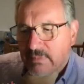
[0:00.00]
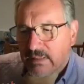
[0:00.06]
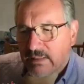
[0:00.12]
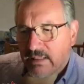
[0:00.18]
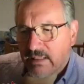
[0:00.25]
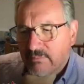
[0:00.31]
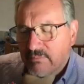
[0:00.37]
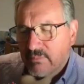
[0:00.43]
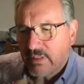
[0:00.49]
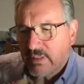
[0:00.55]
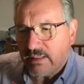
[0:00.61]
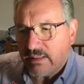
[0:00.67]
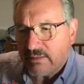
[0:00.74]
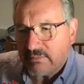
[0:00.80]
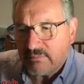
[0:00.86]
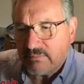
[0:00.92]

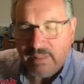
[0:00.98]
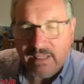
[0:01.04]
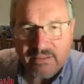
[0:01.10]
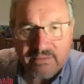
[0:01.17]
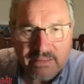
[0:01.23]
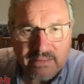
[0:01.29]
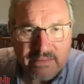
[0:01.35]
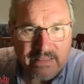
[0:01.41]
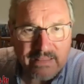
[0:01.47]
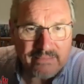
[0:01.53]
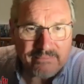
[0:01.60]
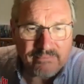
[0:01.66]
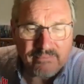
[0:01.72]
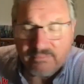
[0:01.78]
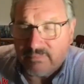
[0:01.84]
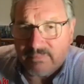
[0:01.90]
And how do you
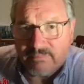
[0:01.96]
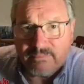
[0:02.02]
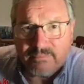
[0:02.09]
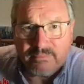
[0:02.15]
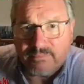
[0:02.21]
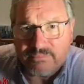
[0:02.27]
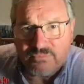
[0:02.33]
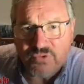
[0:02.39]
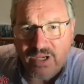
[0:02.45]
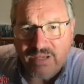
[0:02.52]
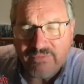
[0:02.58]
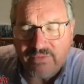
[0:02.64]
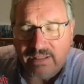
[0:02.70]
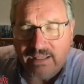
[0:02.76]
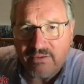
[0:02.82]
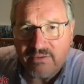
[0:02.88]
get
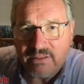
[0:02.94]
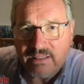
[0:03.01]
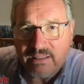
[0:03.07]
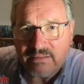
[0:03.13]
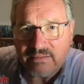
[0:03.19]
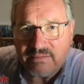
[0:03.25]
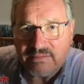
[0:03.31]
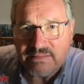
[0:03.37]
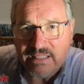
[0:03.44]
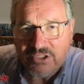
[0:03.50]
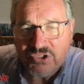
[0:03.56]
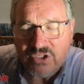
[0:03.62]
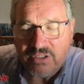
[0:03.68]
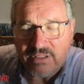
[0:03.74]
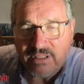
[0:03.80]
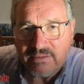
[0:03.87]
traffic? How do you get
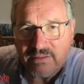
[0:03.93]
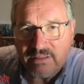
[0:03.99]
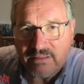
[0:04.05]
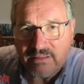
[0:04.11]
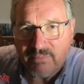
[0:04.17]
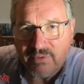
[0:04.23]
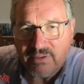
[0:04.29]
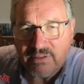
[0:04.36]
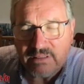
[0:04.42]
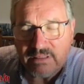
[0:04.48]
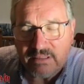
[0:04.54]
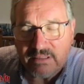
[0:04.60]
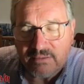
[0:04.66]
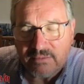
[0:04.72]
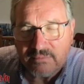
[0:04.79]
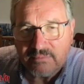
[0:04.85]
attention? How do you get marketed?